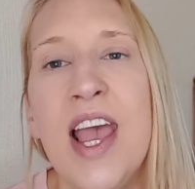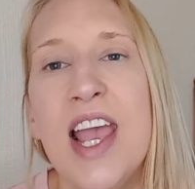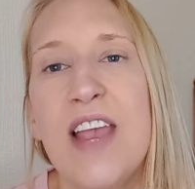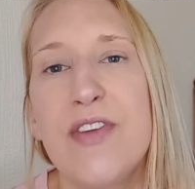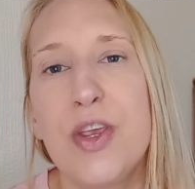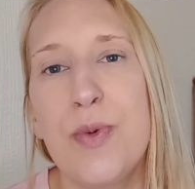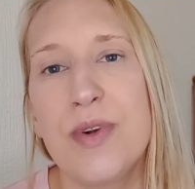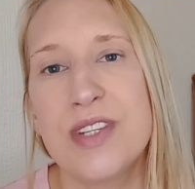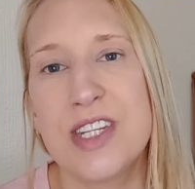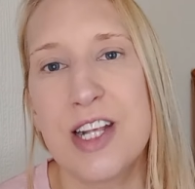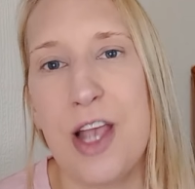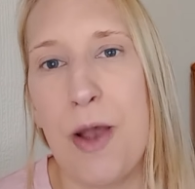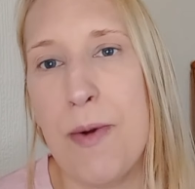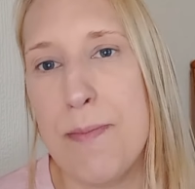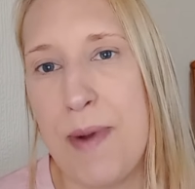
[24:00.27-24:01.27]
If you wanted to
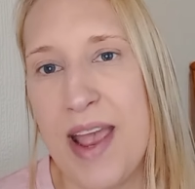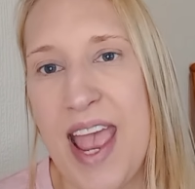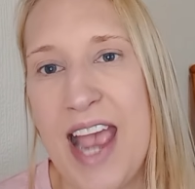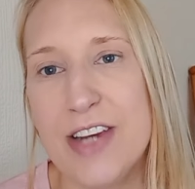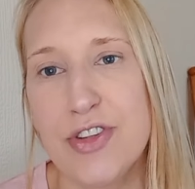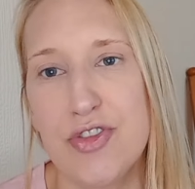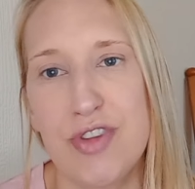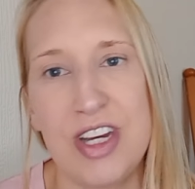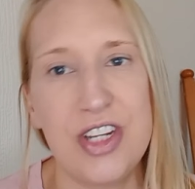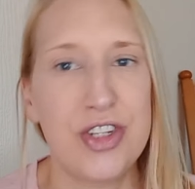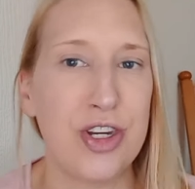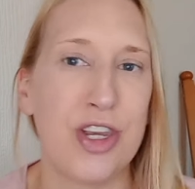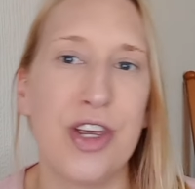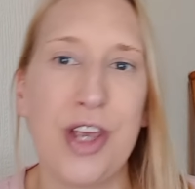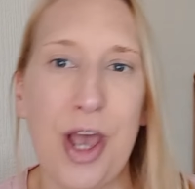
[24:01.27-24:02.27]
go and buy extra treats,
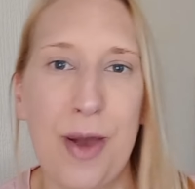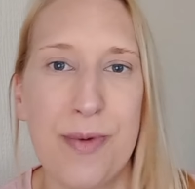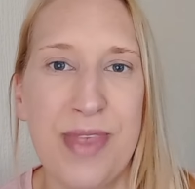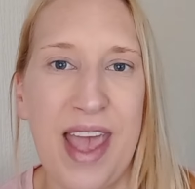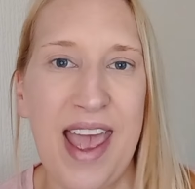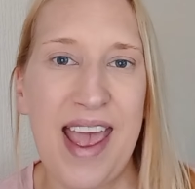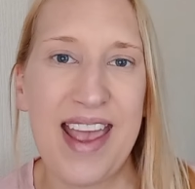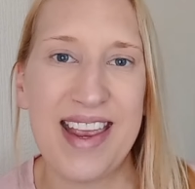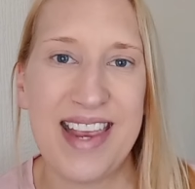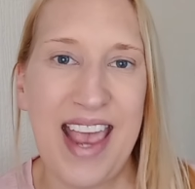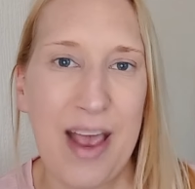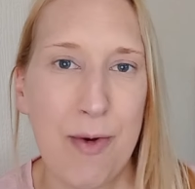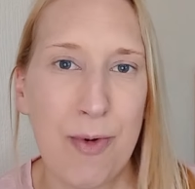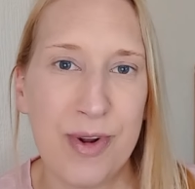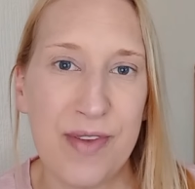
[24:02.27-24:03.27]
you could go there and
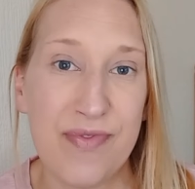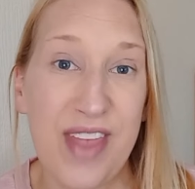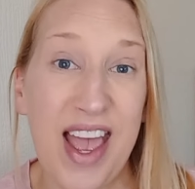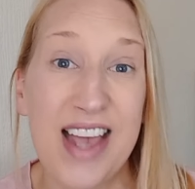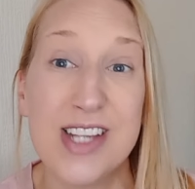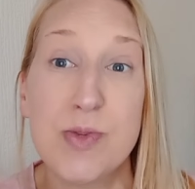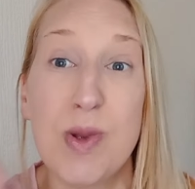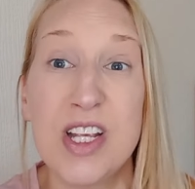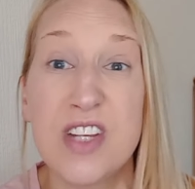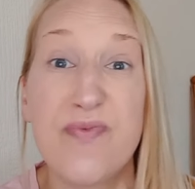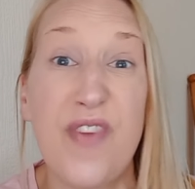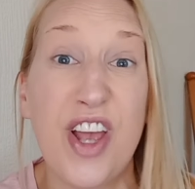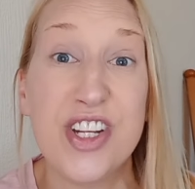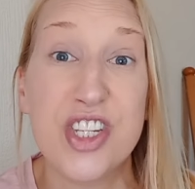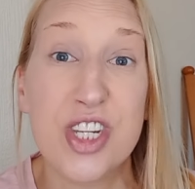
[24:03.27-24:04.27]
get all of that, as well as
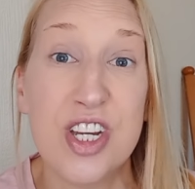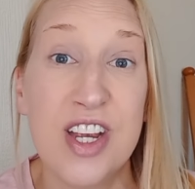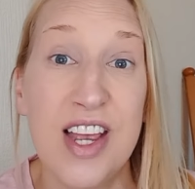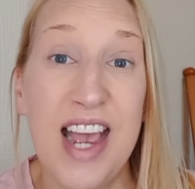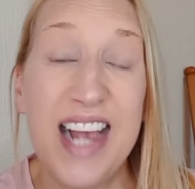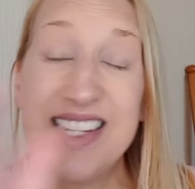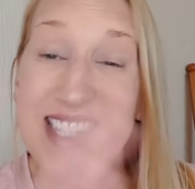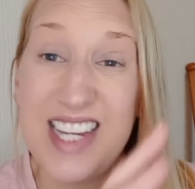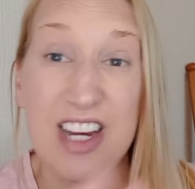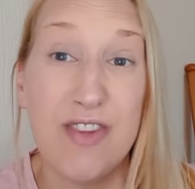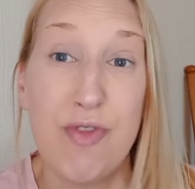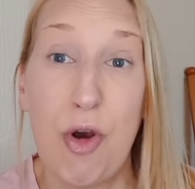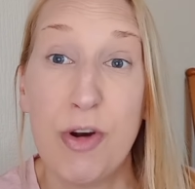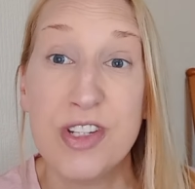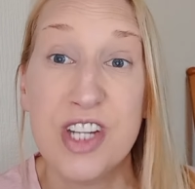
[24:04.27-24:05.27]
fudge and sticker
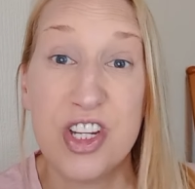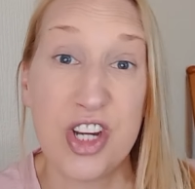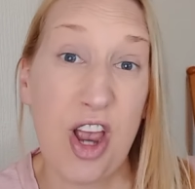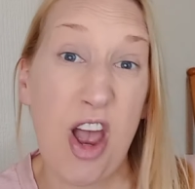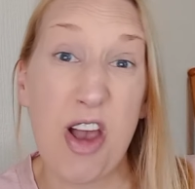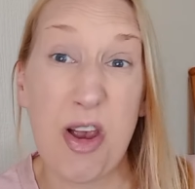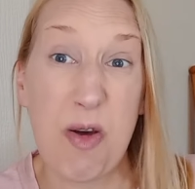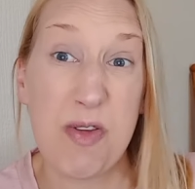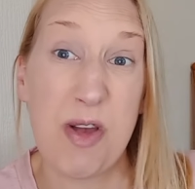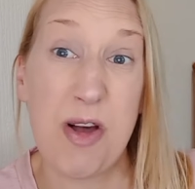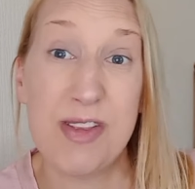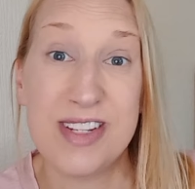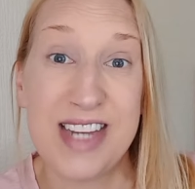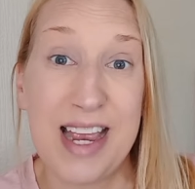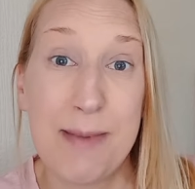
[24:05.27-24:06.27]
rocks, because you can't go on
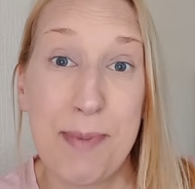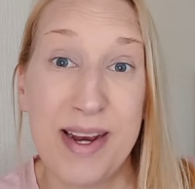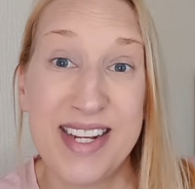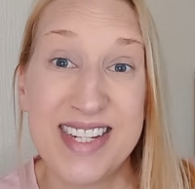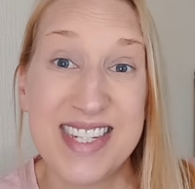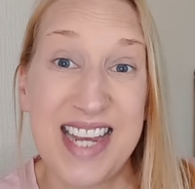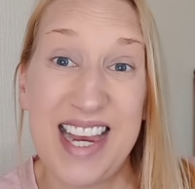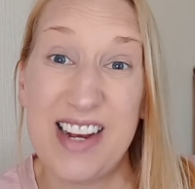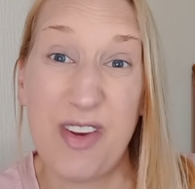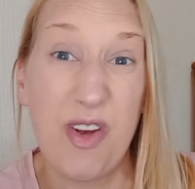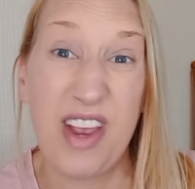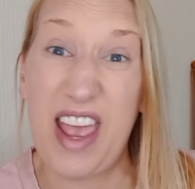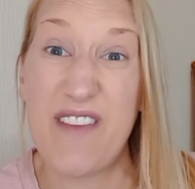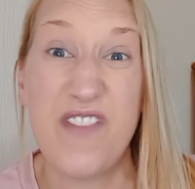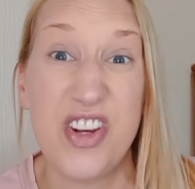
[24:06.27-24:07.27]
holiday by the sea and
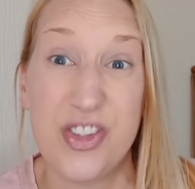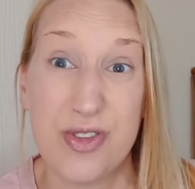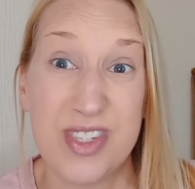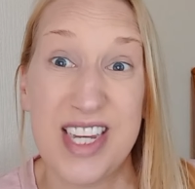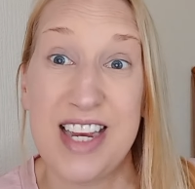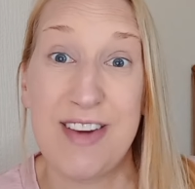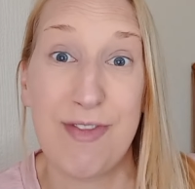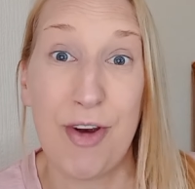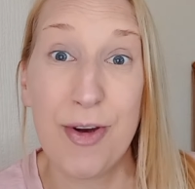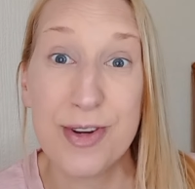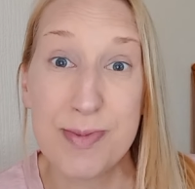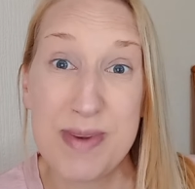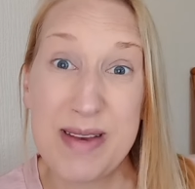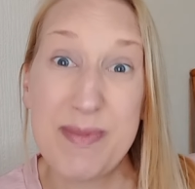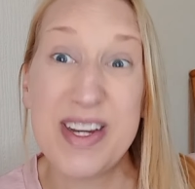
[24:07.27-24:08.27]
not get fudge or sticker
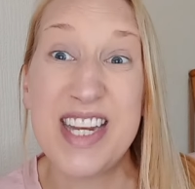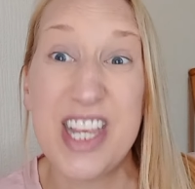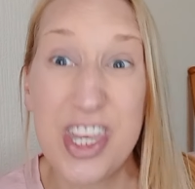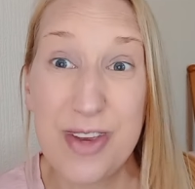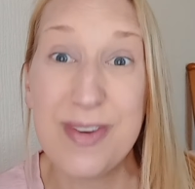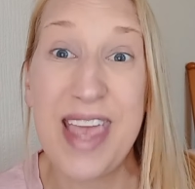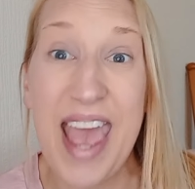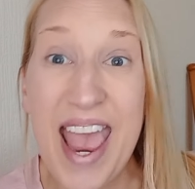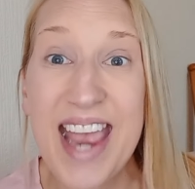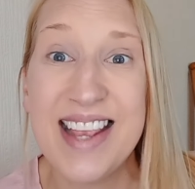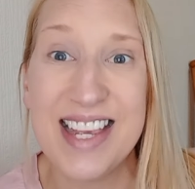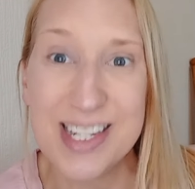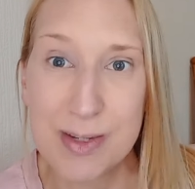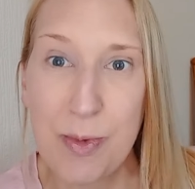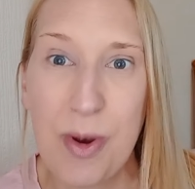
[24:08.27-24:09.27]
rocks. I mean, we're the UK,
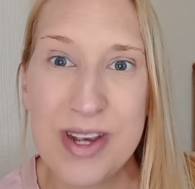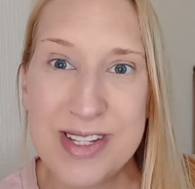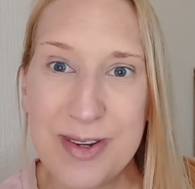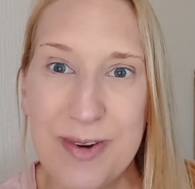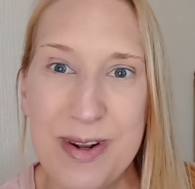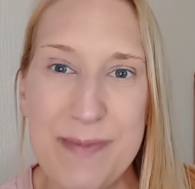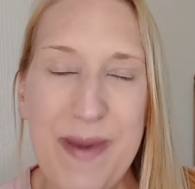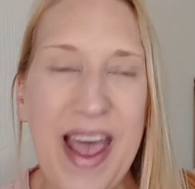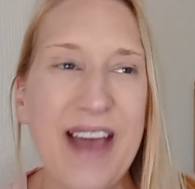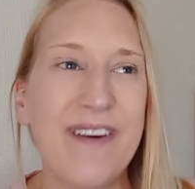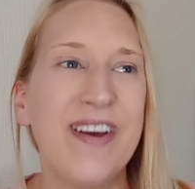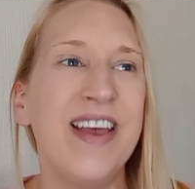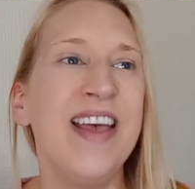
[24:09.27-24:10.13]
that's what it's all about.